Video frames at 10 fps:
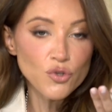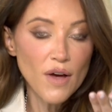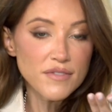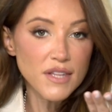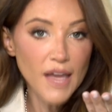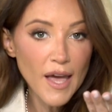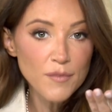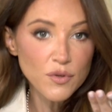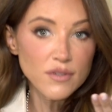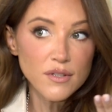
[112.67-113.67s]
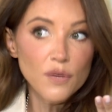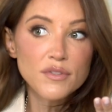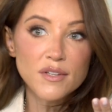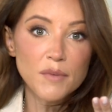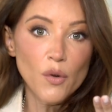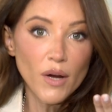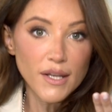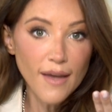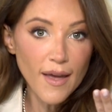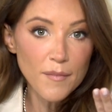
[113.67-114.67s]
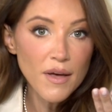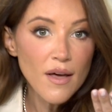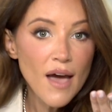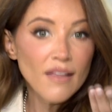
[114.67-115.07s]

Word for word: two drives of the game, so I was like, oh, this is going to be quite a game.